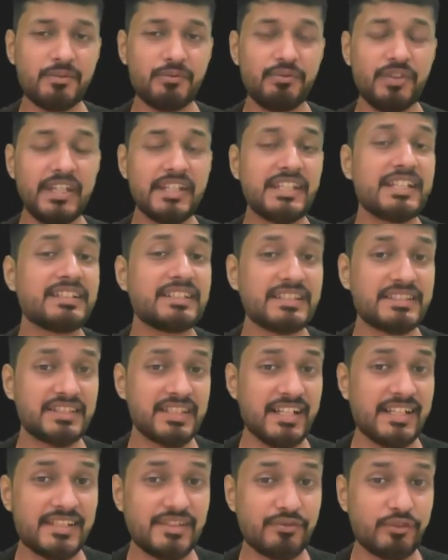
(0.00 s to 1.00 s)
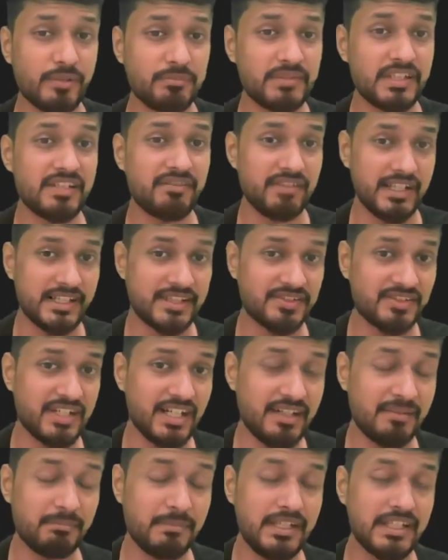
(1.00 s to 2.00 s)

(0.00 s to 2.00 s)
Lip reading: waking the threads from their wait state,